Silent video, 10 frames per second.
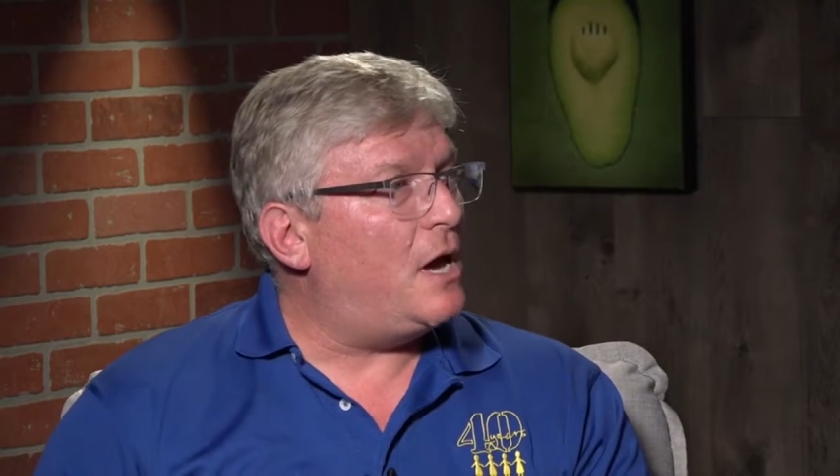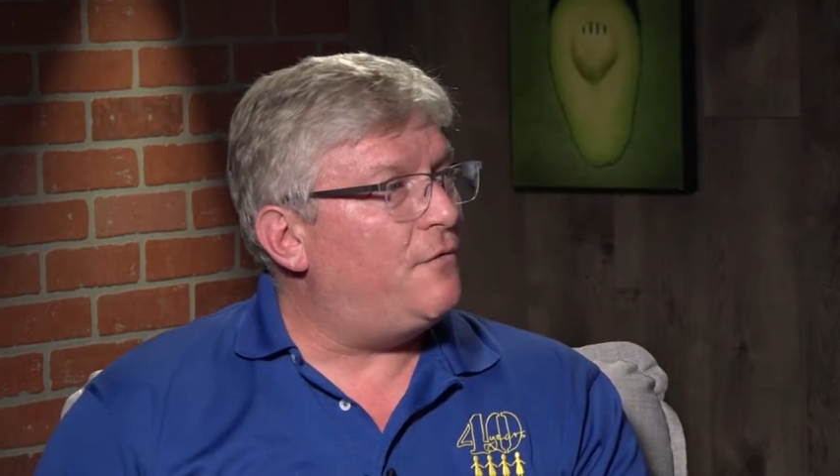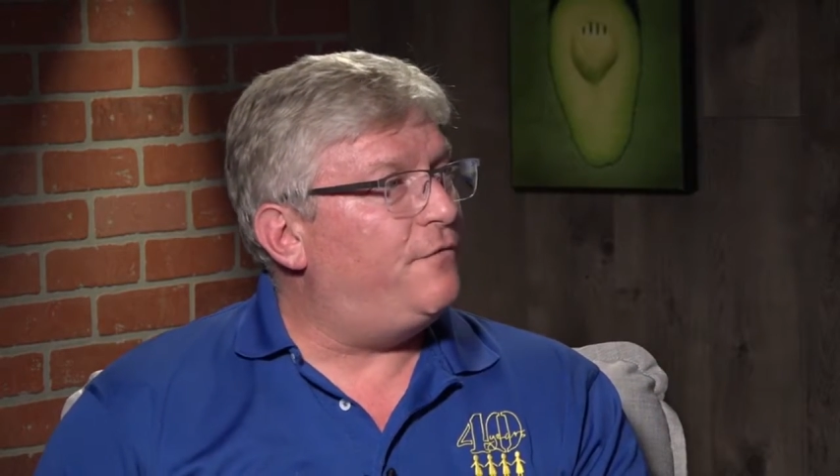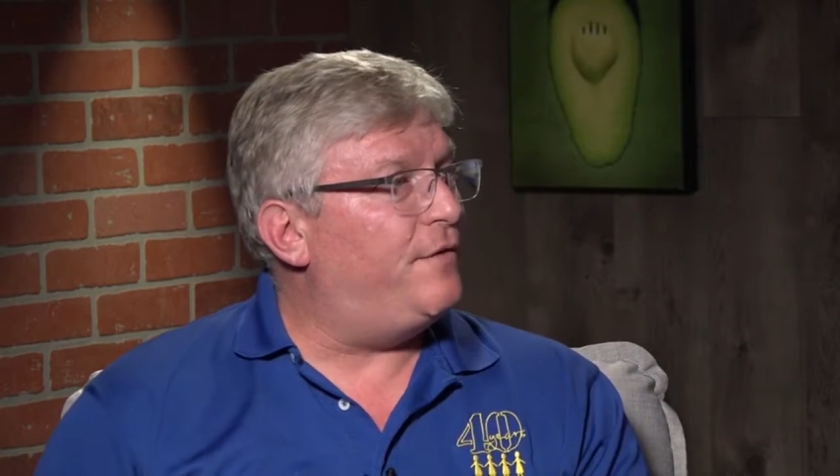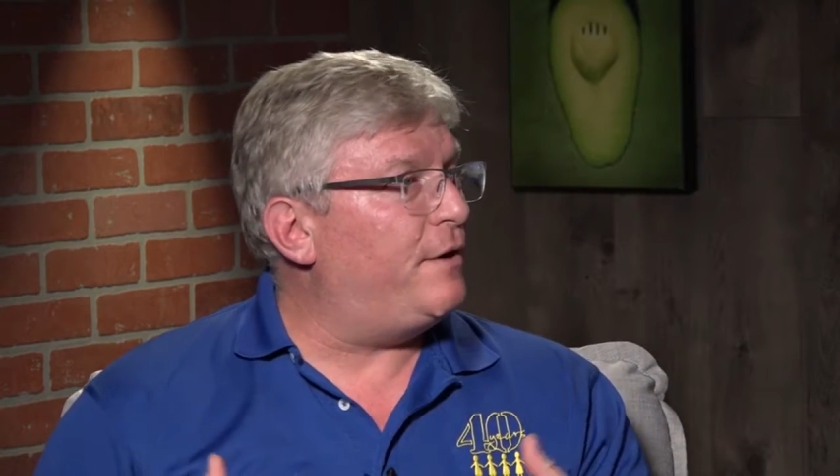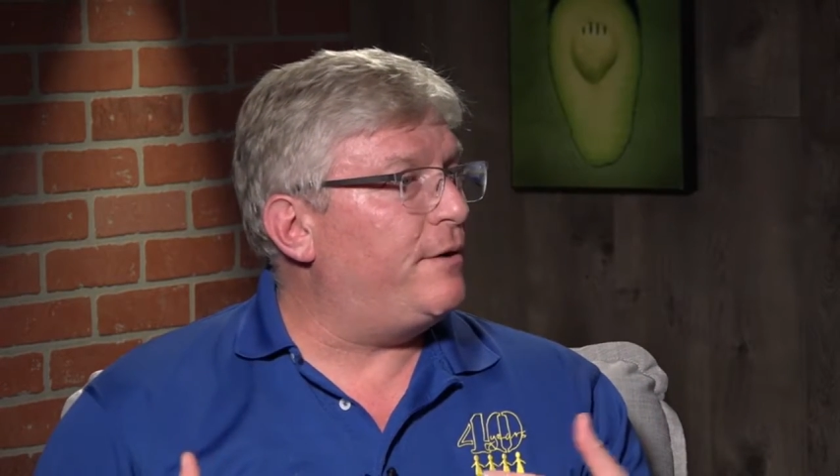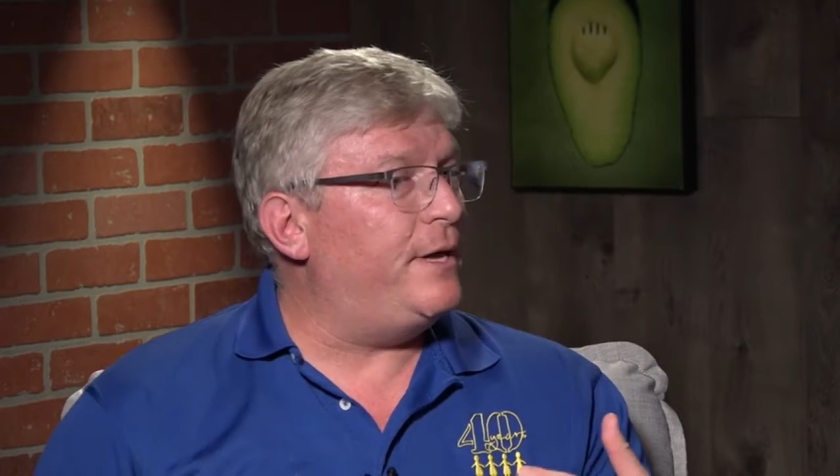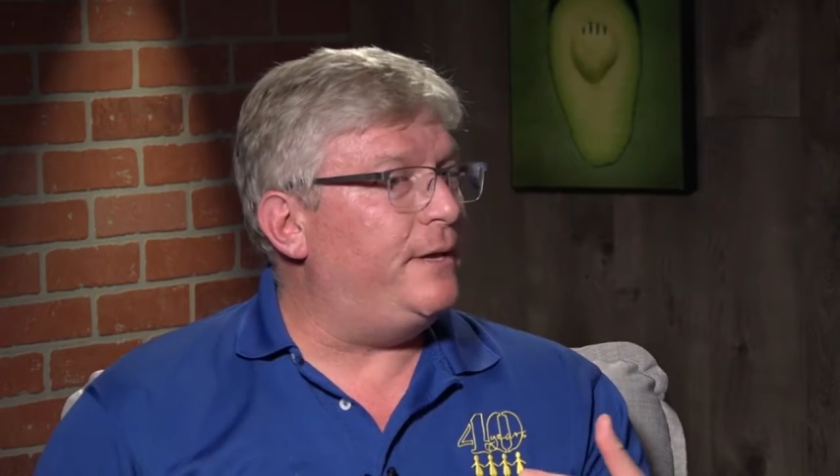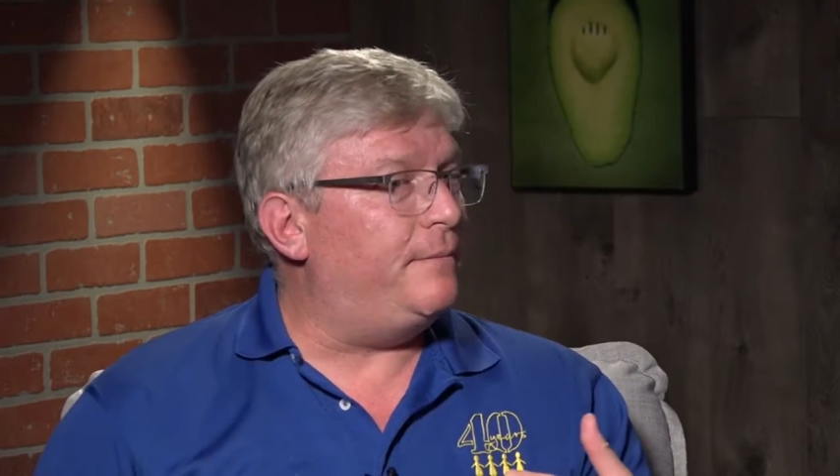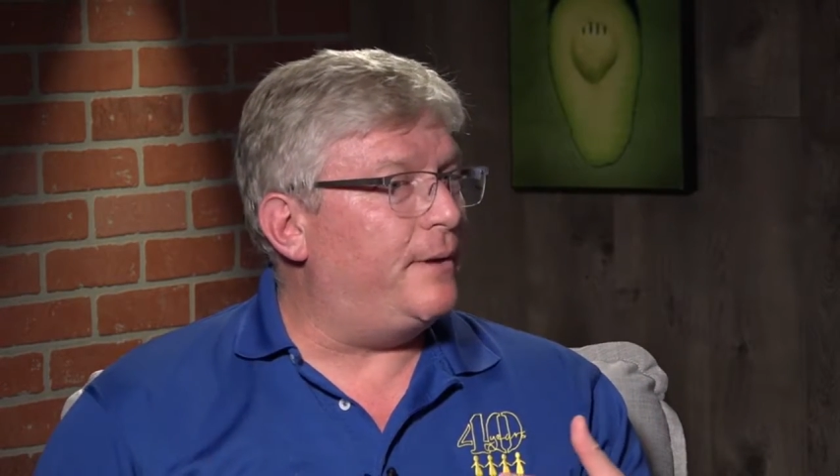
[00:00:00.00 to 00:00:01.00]

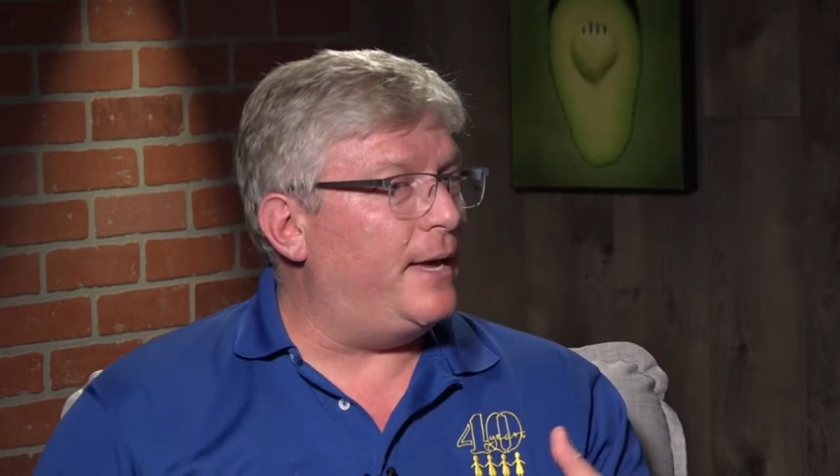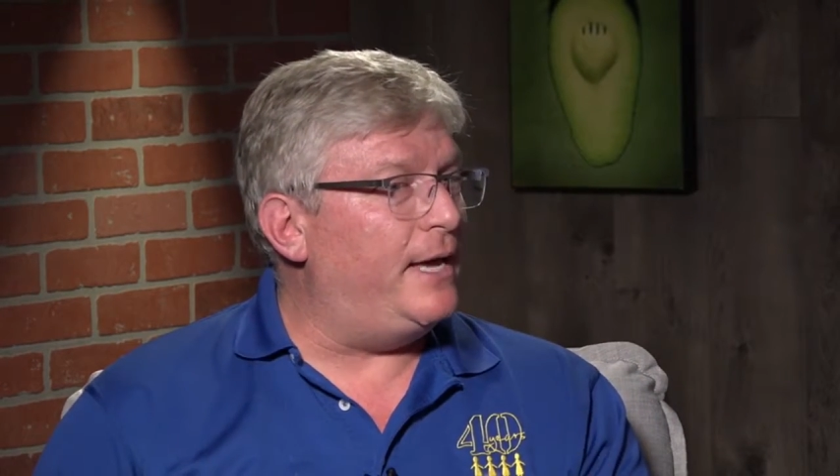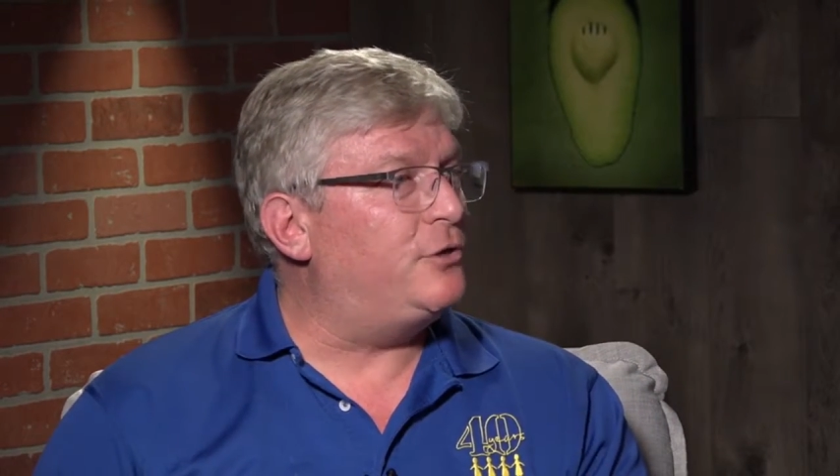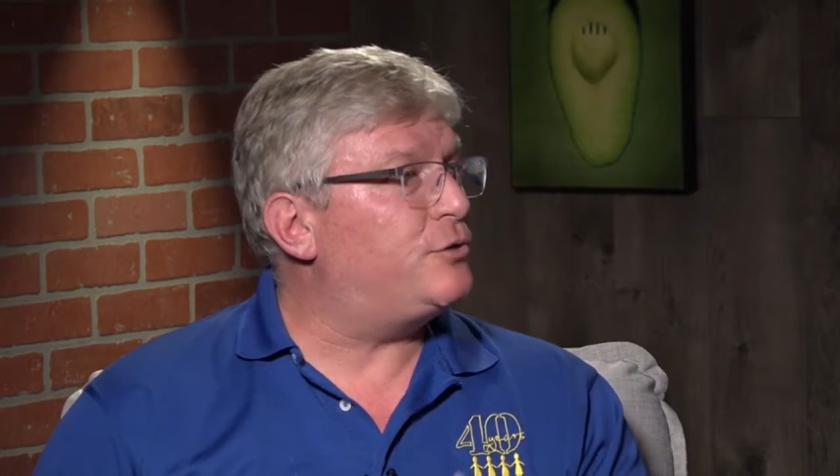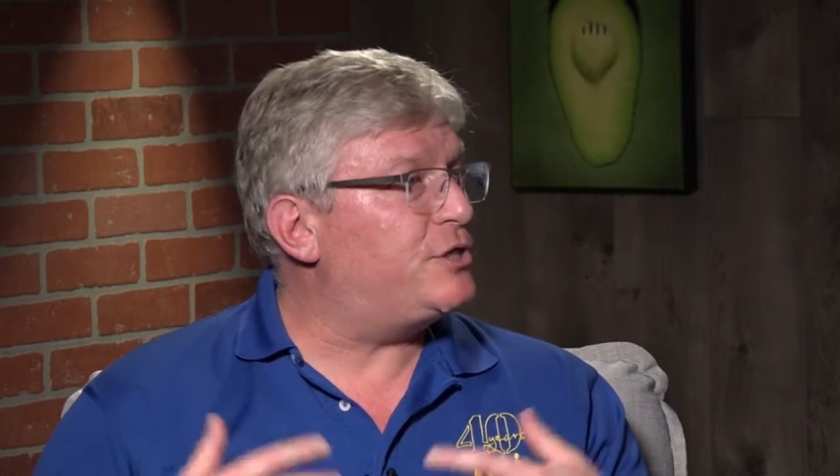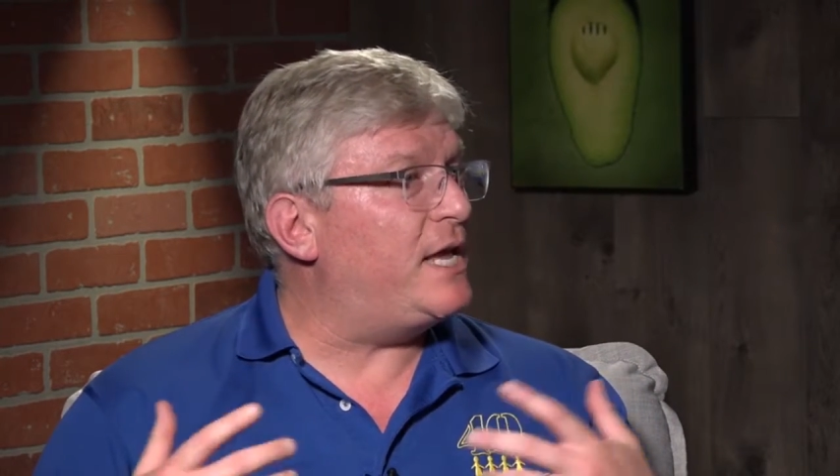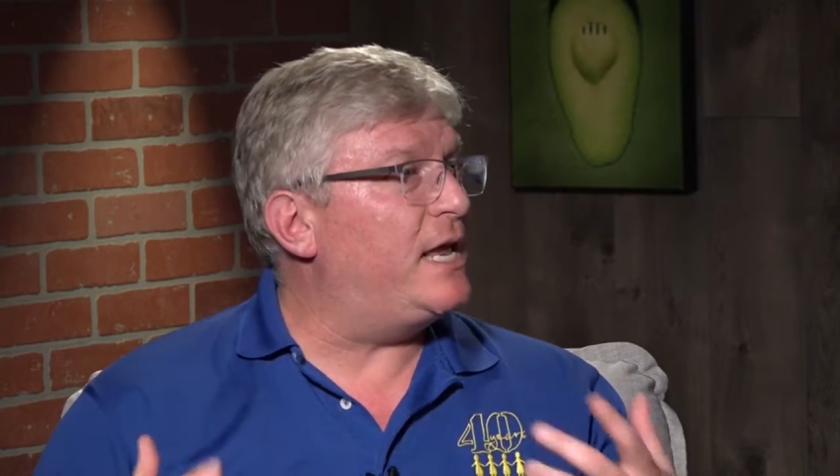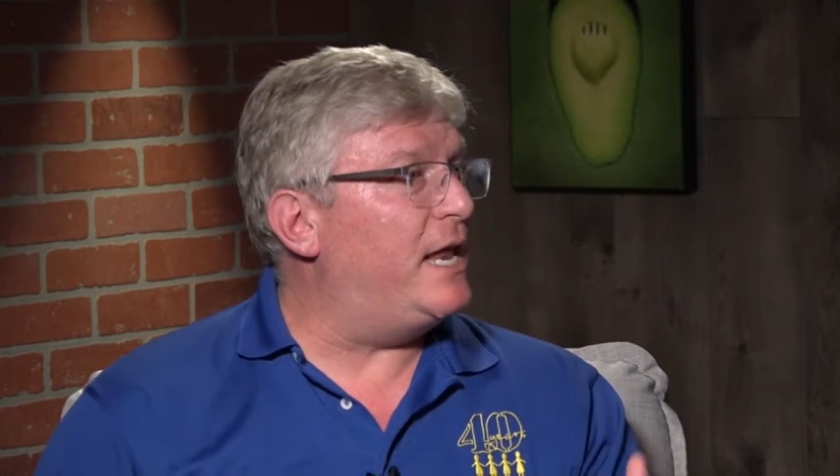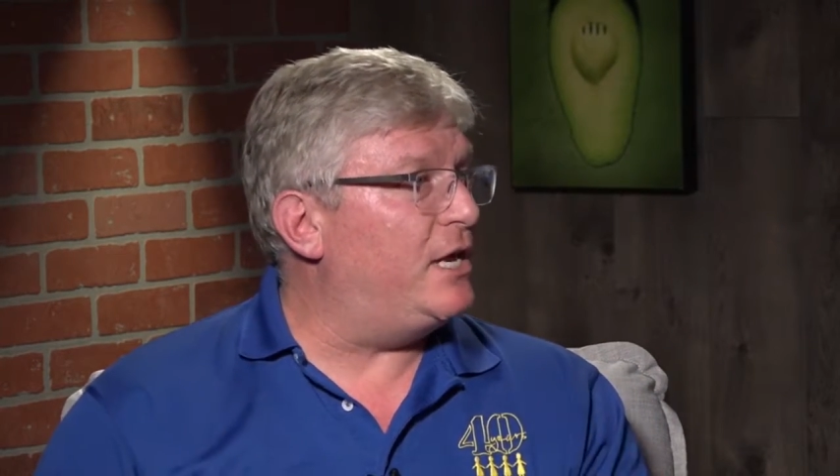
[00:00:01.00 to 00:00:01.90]
very interesting and